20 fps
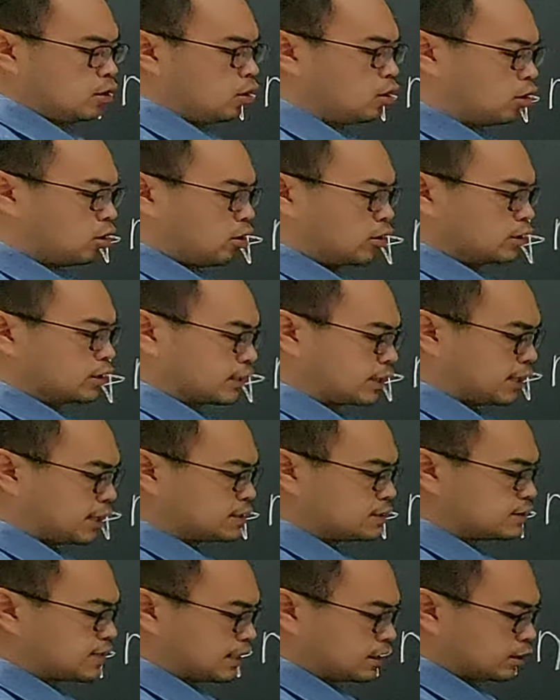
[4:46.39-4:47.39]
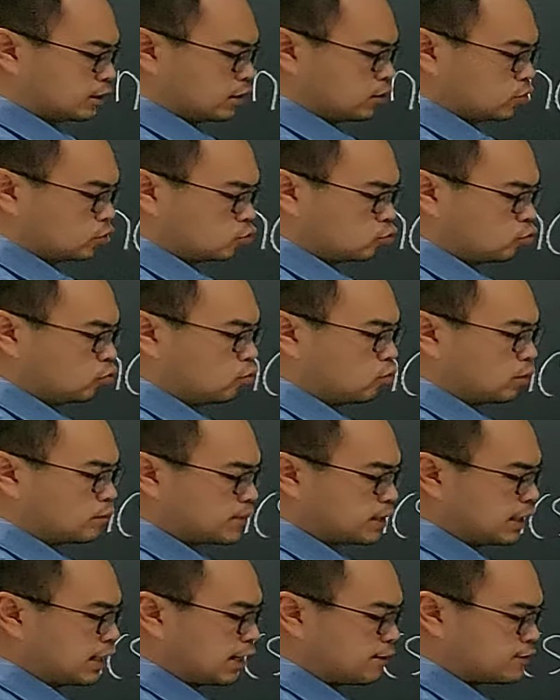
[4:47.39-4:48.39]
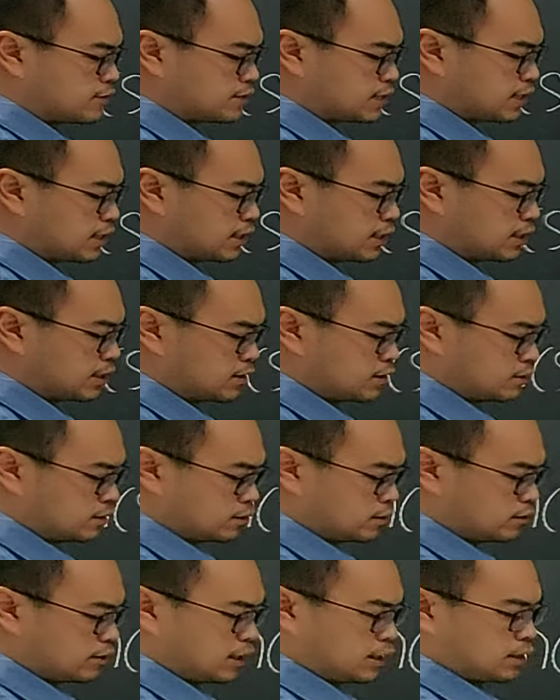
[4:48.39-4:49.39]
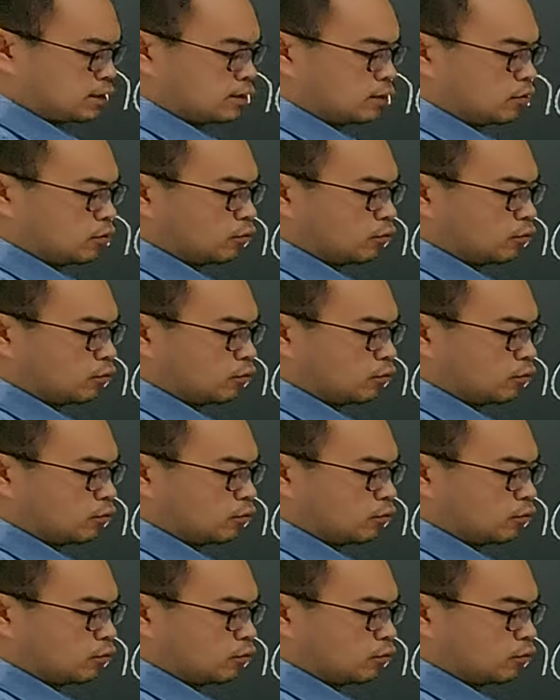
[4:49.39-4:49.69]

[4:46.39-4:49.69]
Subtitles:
Or the case that 2 will be life science, right?